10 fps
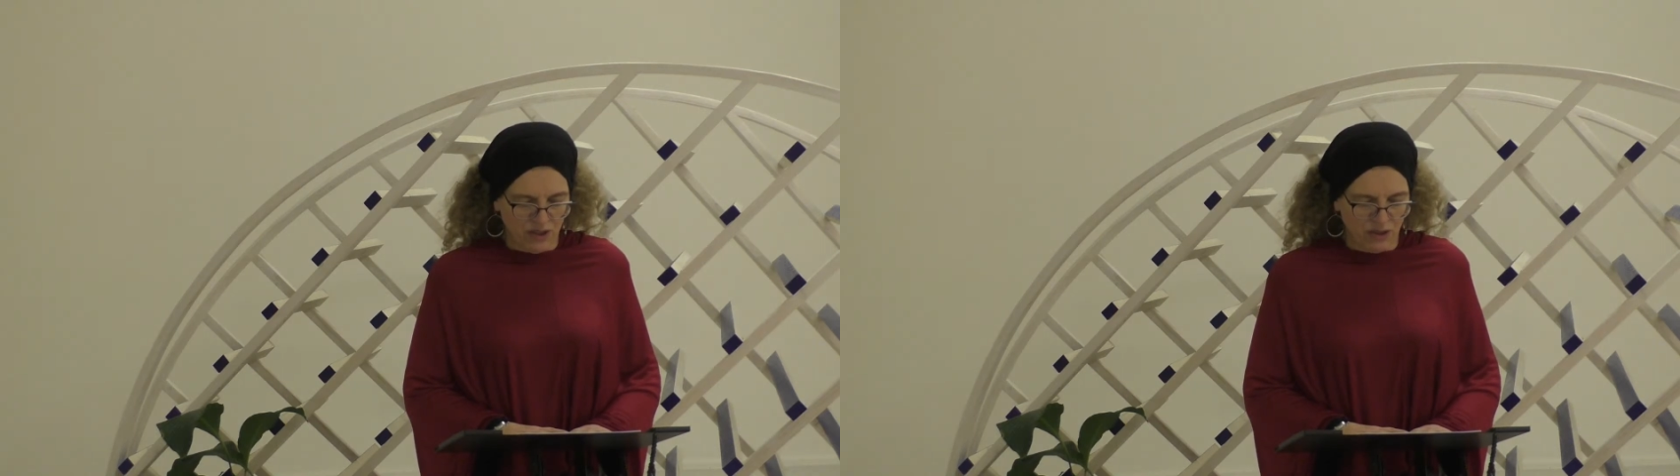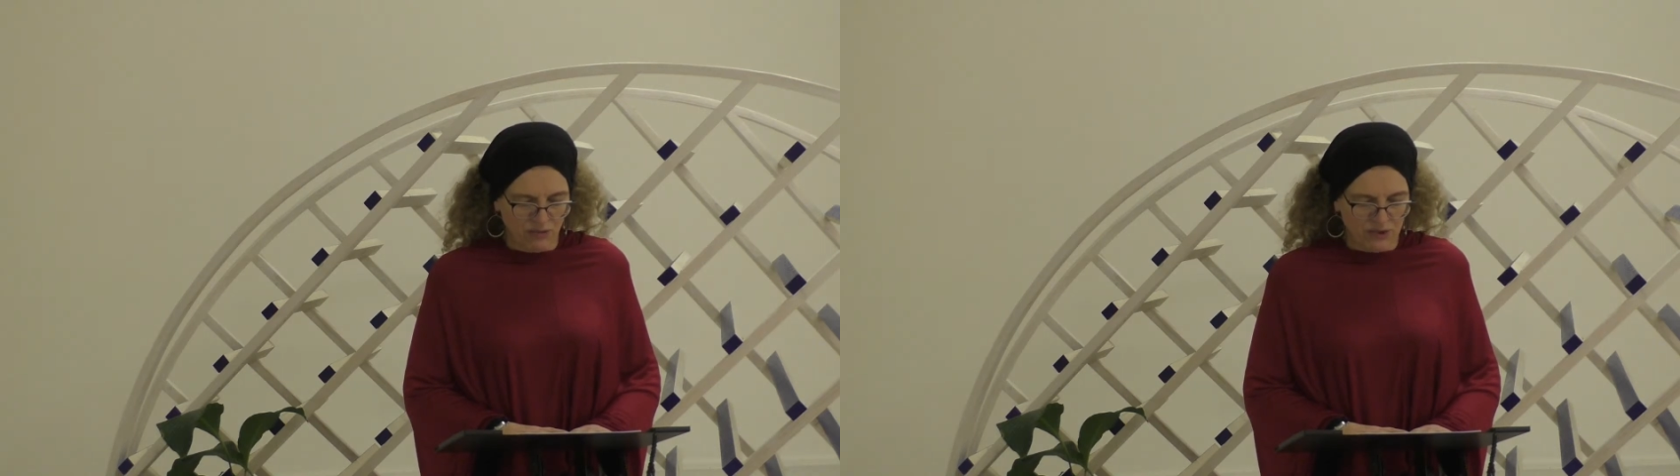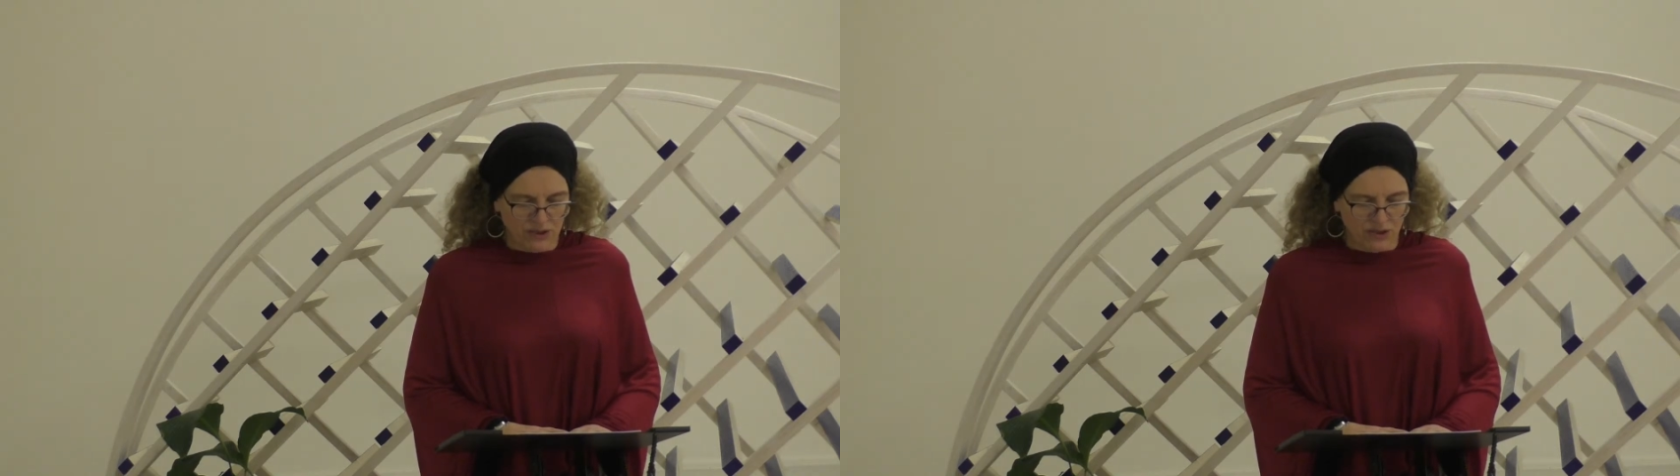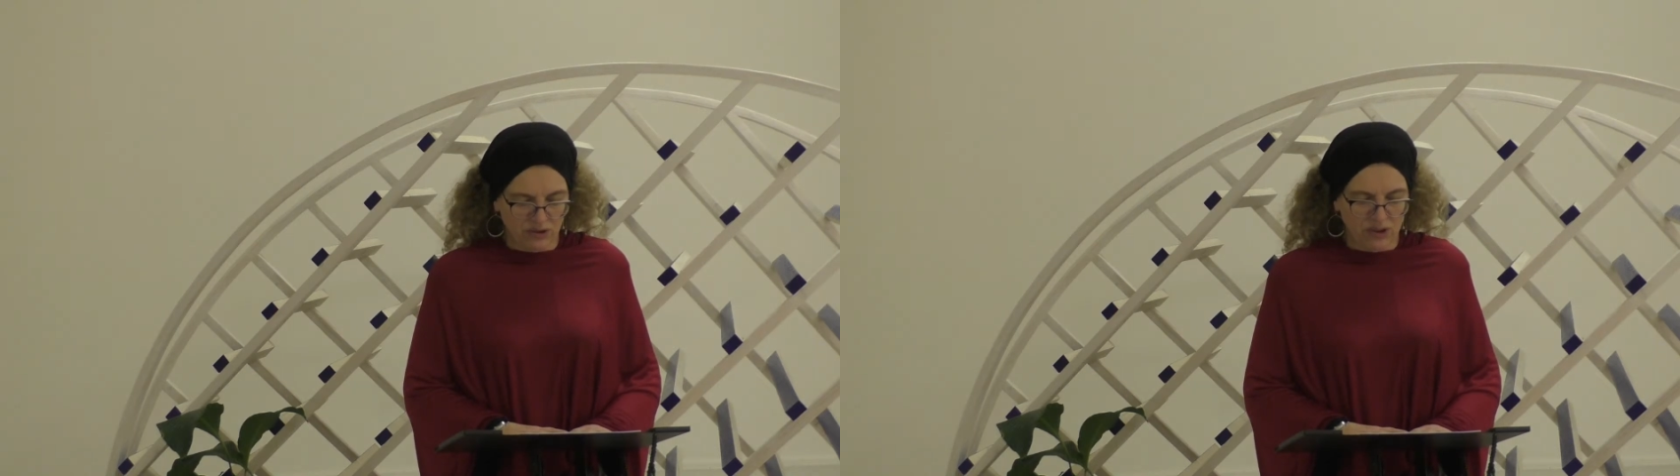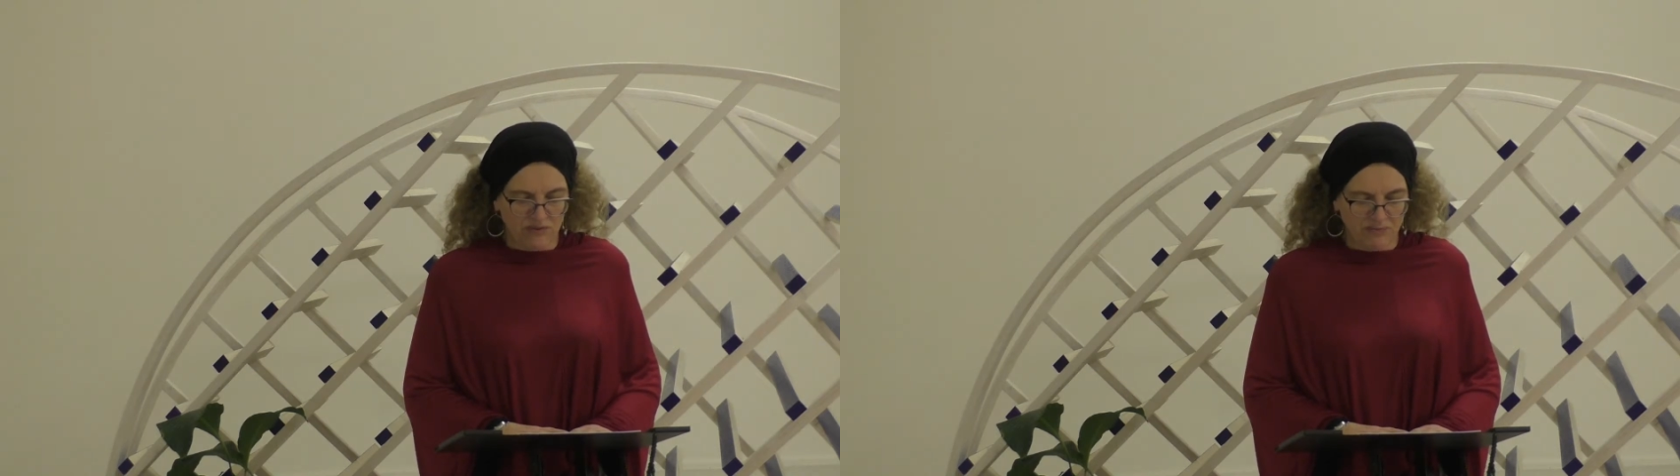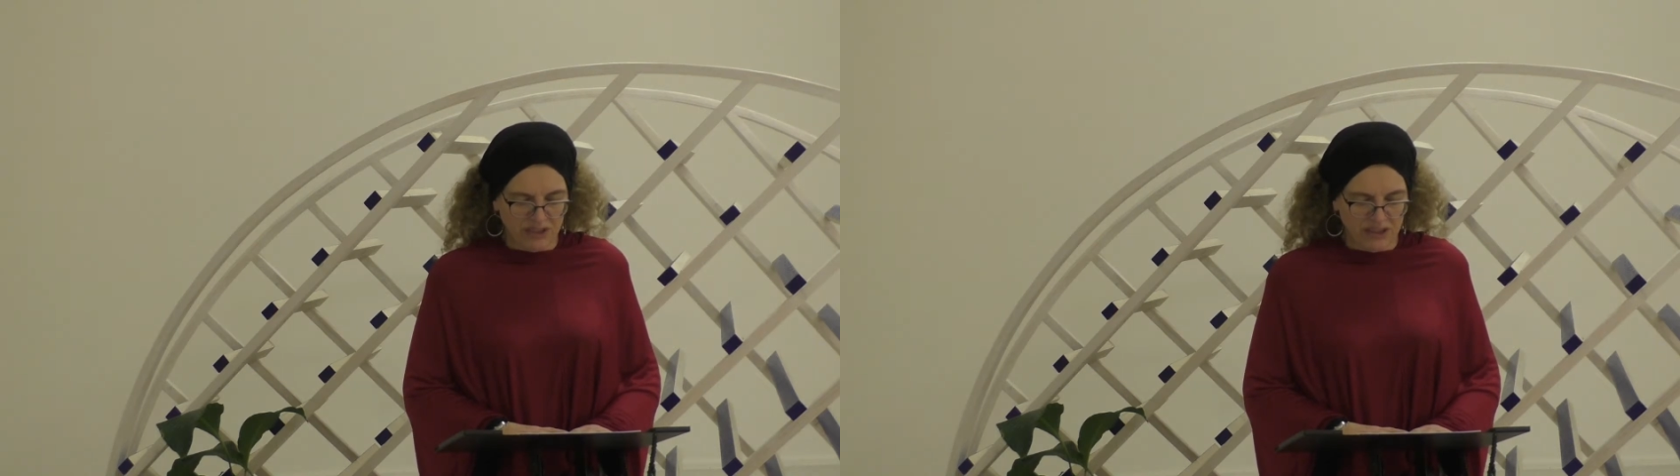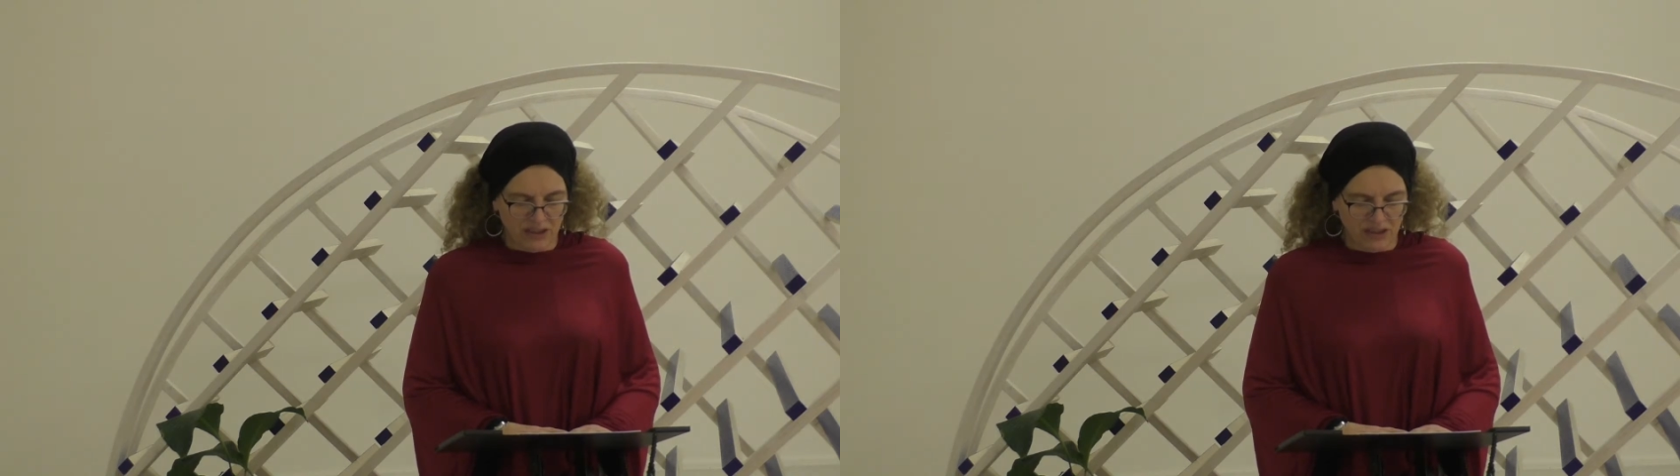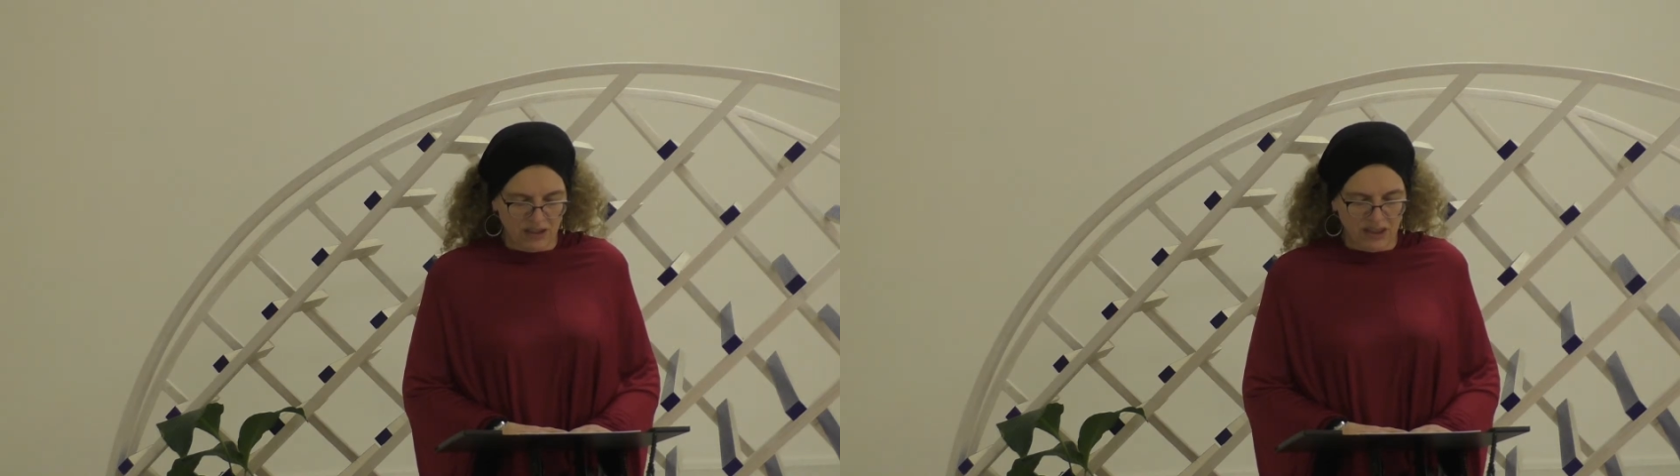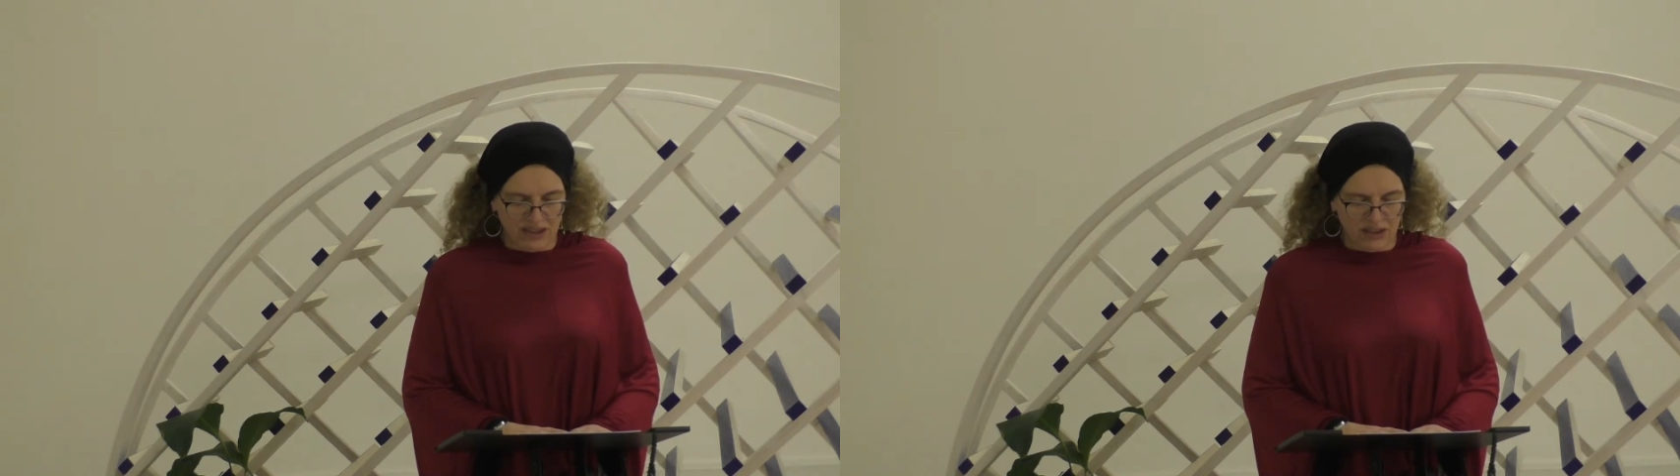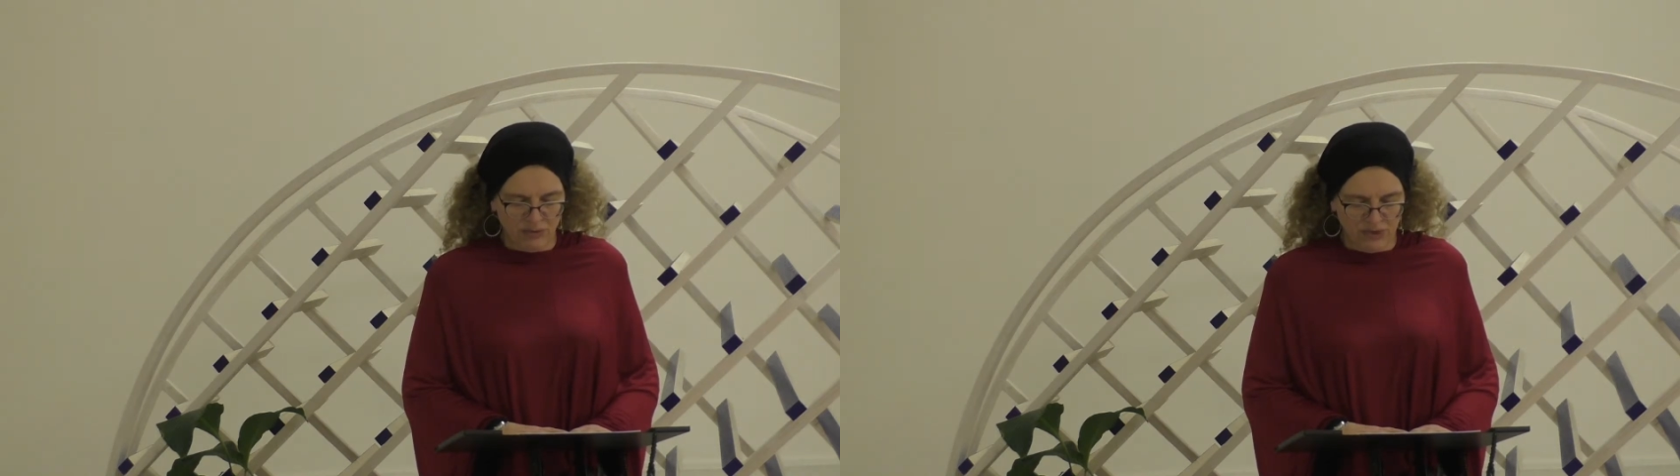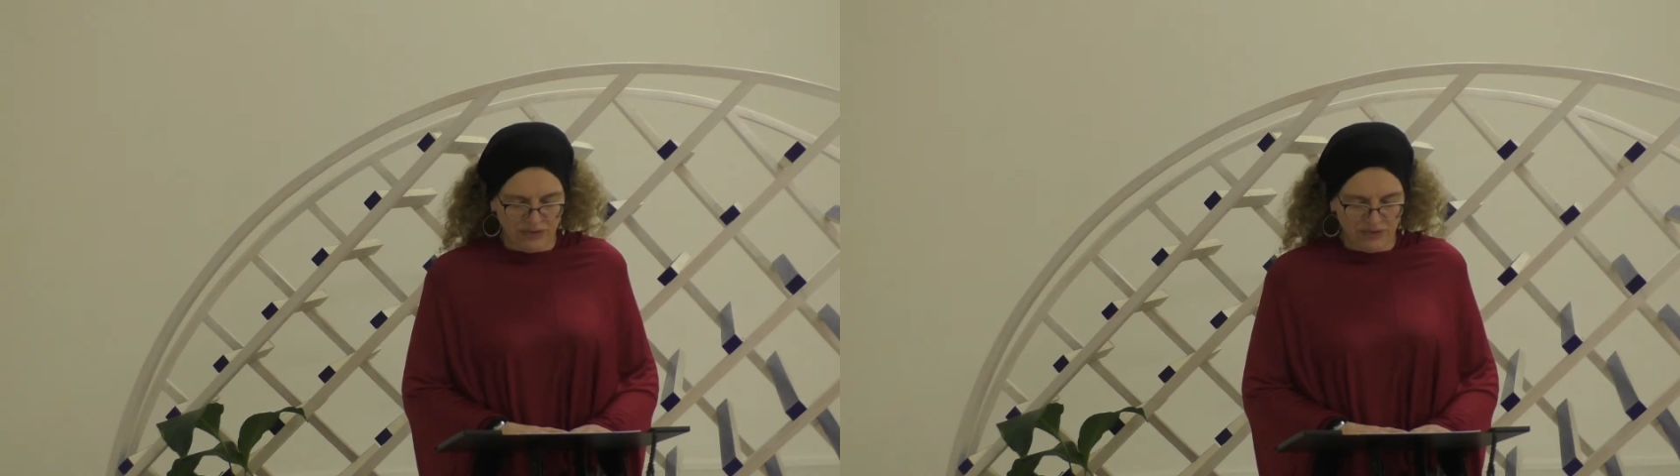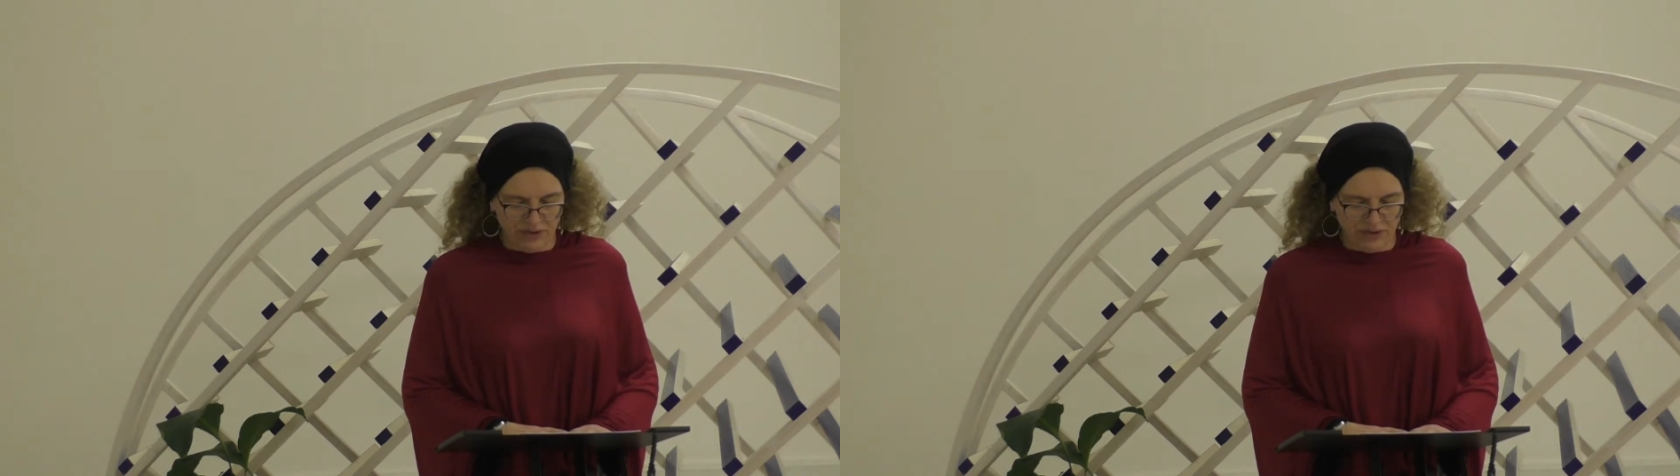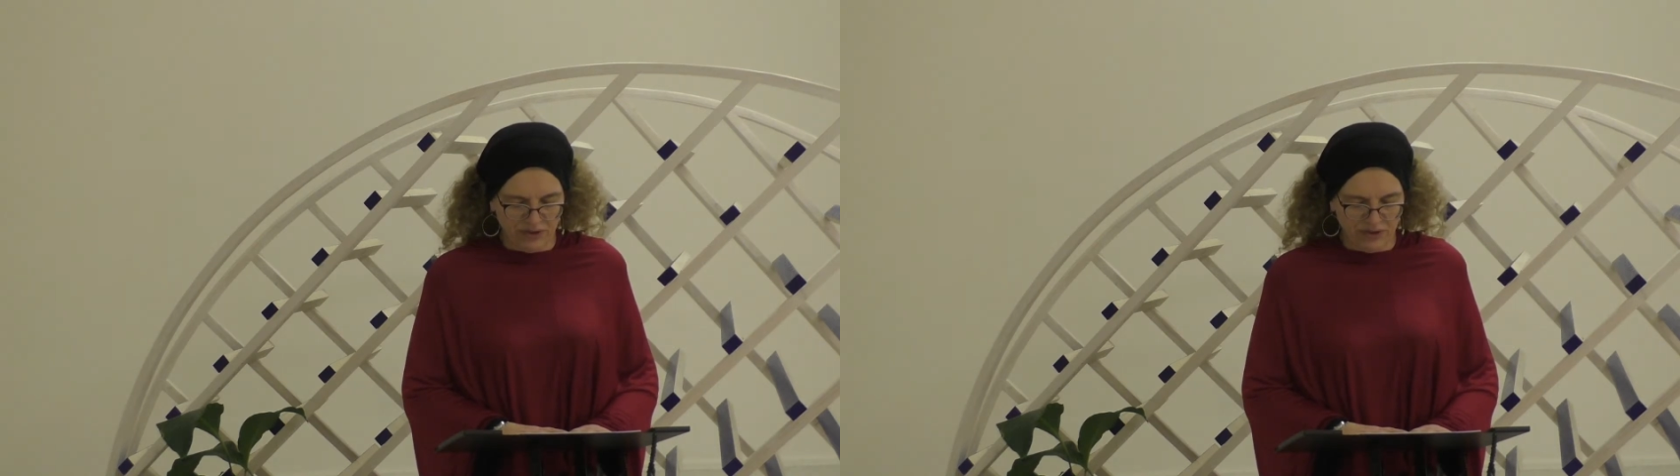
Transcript: only to love me like no other.